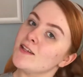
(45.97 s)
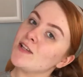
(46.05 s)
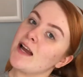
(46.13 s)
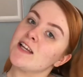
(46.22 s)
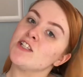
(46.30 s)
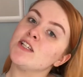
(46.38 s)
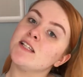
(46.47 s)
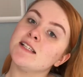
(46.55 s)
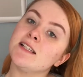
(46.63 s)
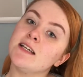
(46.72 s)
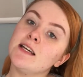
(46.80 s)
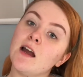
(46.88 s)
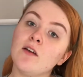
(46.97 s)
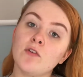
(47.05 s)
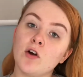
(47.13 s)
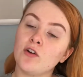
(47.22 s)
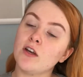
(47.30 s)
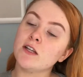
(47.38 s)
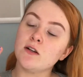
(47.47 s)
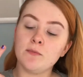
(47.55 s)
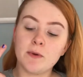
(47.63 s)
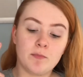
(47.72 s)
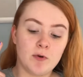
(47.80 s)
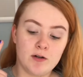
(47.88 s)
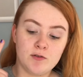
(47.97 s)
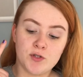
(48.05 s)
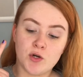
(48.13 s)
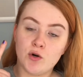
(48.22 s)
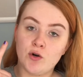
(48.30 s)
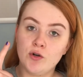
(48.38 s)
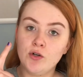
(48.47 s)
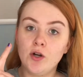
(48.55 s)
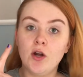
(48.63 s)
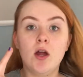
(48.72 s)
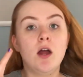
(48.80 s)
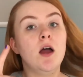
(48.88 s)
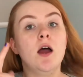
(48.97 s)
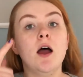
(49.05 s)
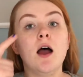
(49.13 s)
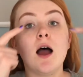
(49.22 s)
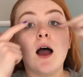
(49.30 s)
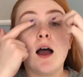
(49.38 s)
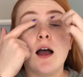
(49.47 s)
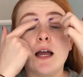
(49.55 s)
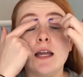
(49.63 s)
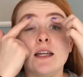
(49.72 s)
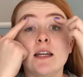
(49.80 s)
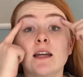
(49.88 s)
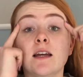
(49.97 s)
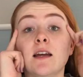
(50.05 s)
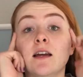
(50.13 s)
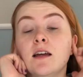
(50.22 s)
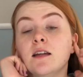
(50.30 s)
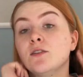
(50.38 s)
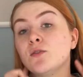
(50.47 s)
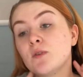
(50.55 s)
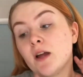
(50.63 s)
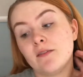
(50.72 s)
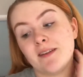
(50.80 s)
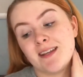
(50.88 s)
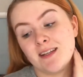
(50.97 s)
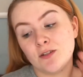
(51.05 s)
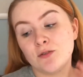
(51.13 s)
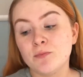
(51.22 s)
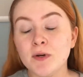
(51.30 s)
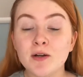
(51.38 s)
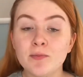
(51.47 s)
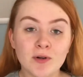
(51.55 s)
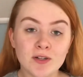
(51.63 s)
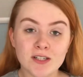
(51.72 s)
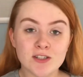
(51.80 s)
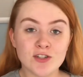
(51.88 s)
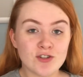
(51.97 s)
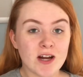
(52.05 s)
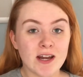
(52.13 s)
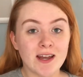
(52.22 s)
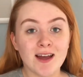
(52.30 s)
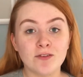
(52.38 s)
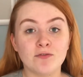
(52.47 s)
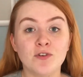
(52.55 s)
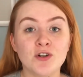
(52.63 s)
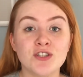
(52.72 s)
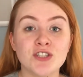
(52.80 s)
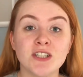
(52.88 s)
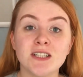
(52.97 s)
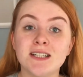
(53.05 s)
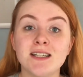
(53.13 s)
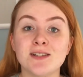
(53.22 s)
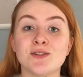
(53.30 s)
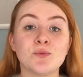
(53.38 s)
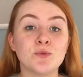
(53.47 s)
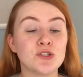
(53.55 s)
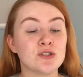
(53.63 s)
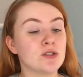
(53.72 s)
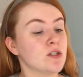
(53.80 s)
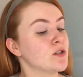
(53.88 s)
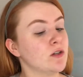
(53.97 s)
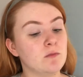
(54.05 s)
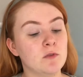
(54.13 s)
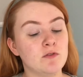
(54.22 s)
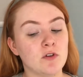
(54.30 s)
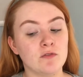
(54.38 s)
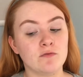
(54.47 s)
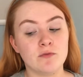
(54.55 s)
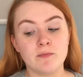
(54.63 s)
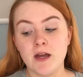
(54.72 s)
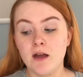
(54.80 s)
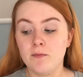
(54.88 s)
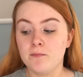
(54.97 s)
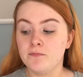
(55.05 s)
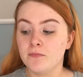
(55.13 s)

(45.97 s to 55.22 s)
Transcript: So as you can see, I've already got my brows on. I don't have any new brow products to try, unfortunately, so we're just going to move on from that.